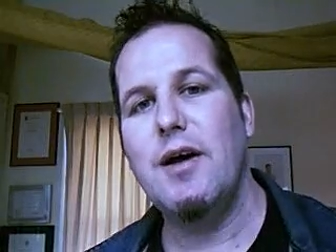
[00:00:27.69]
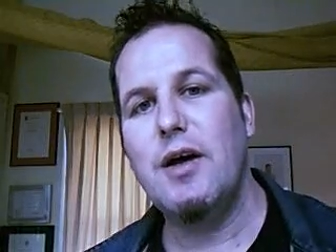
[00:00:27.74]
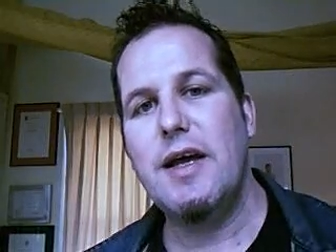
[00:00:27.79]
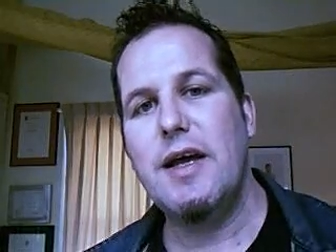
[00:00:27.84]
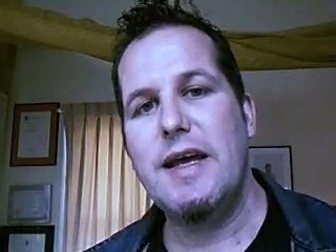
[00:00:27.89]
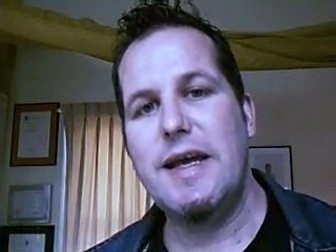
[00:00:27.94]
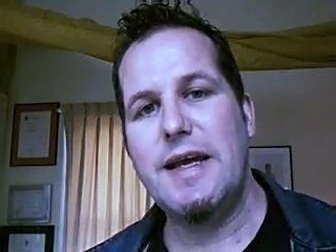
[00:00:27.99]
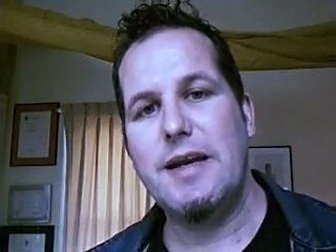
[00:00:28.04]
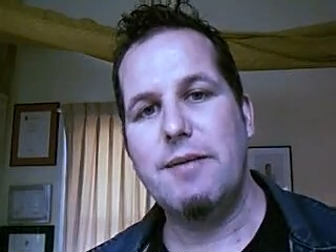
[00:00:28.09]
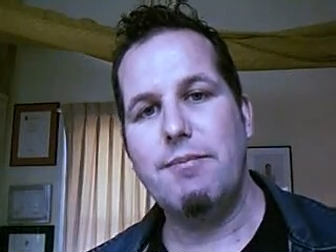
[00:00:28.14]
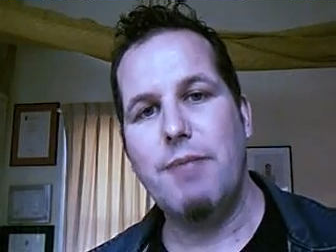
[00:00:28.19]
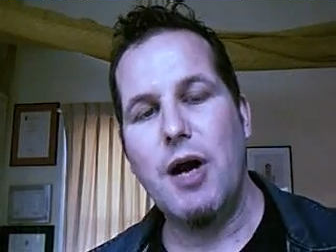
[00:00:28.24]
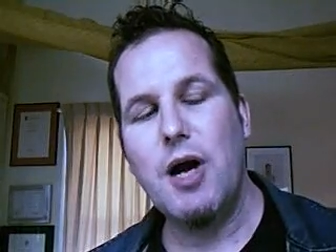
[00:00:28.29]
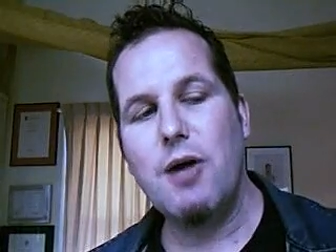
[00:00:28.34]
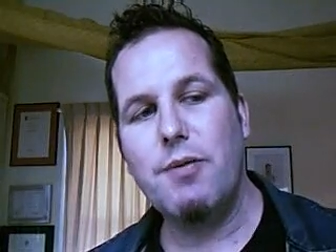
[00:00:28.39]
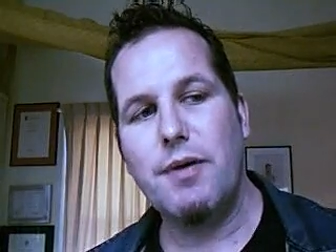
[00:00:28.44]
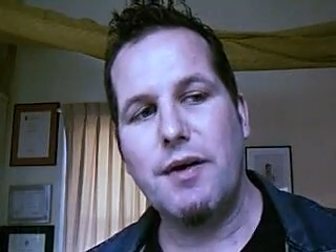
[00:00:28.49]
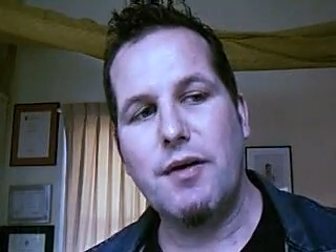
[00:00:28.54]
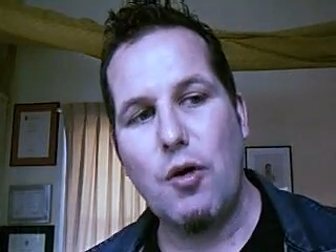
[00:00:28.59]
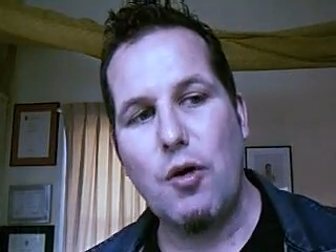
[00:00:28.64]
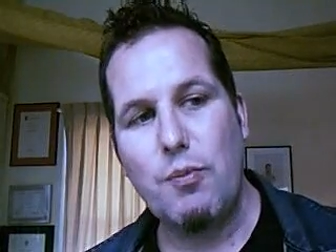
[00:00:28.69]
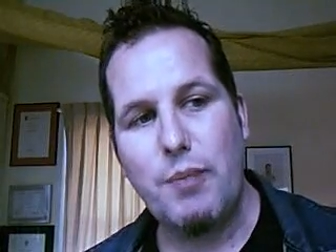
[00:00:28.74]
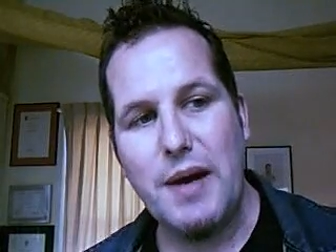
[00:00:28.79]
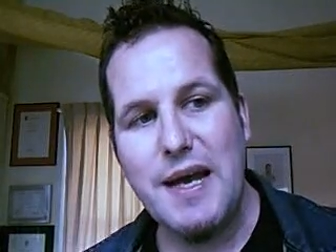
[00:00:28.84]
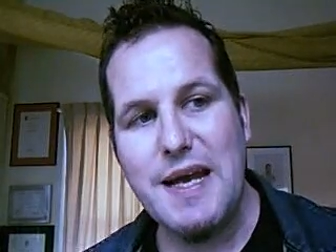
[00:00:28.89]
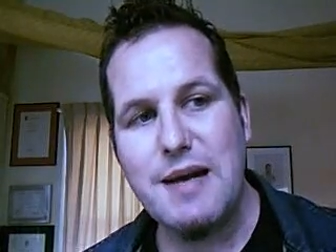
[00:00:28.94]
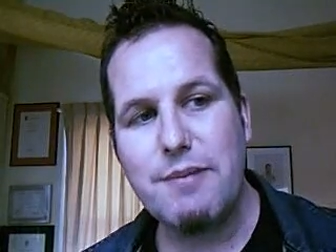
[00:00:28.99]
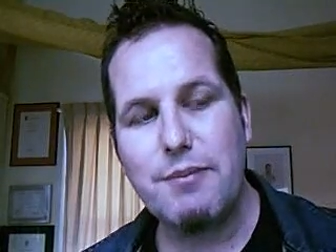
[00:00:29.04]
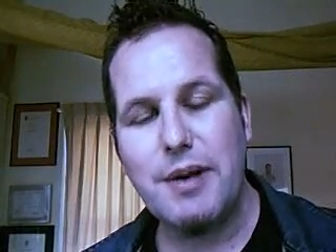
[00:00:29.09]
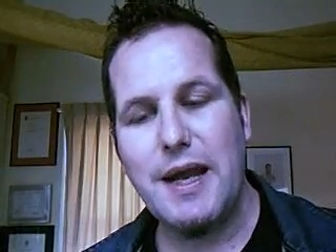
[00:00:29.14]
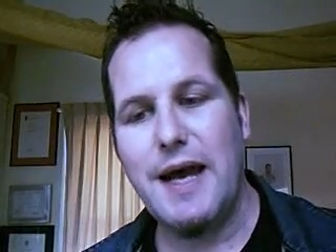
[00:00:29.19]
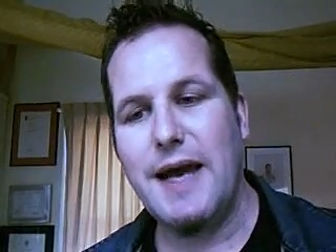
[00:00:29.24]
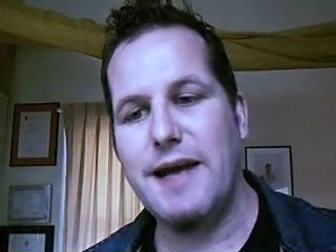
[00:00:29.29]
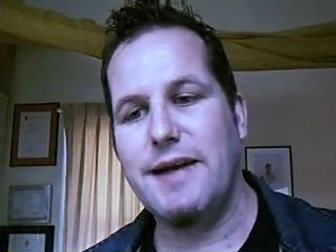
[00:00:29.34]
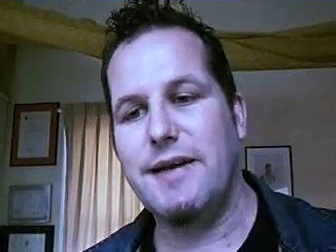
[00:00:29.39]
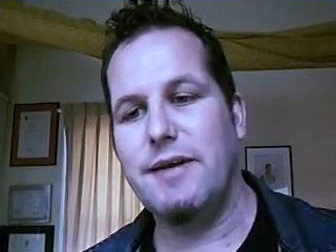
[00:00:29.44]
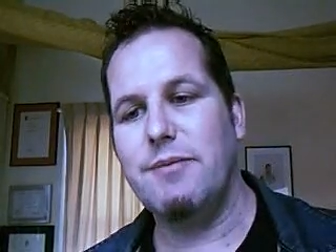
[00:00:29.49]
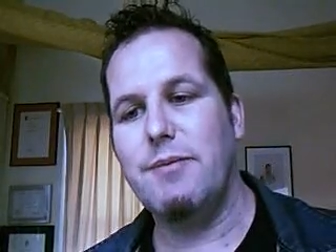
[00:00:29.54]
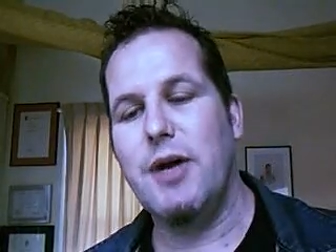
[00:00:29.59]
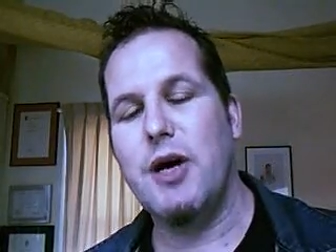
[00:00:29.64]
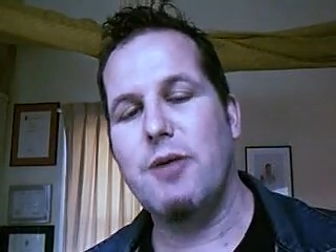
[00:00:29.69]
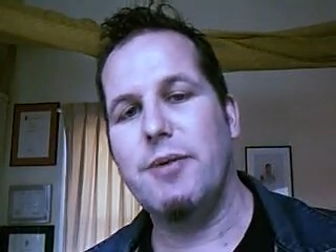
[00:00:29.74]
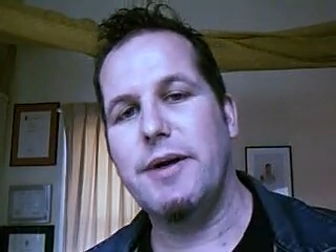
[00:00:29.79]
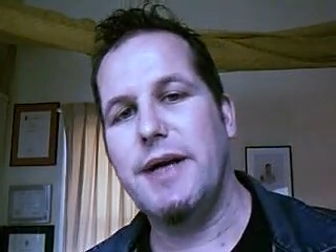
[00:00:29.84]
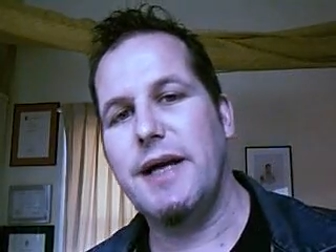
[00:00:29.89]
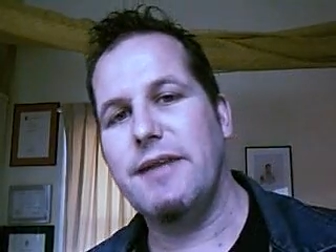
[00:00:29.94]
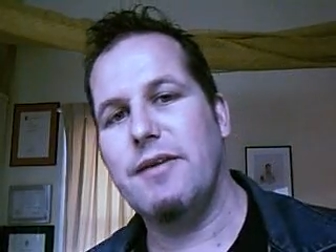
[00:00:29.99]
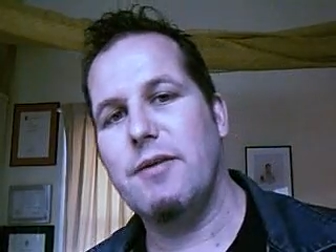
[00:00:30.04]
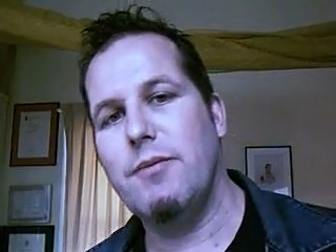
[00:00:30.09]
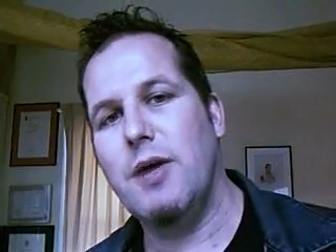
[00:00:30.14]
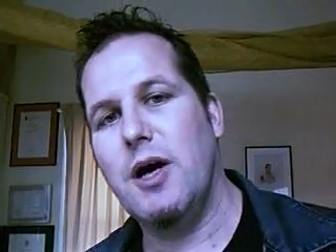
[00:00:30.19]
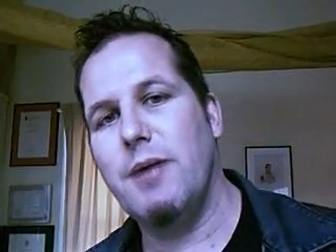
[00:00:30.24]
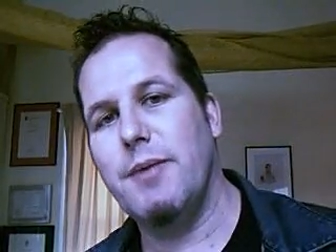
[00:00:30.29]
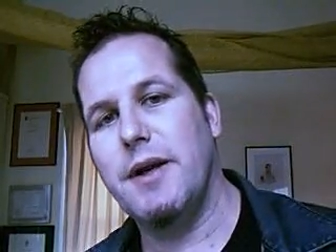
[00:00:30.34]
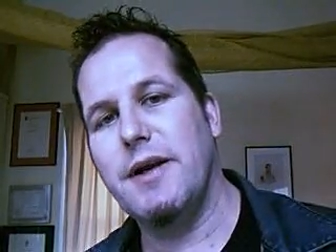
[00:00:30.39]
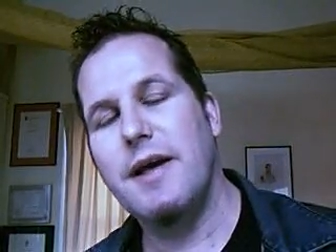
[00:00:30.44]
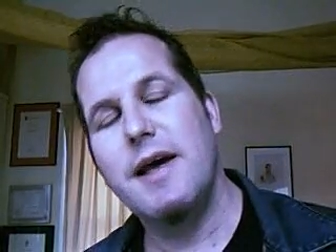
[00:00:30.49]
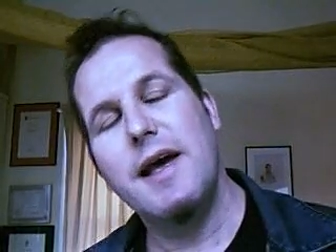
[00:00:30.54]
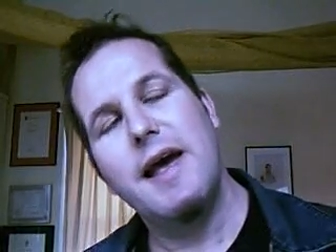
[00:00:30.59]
in Melbourne, or being planned in Melbourne at the moment.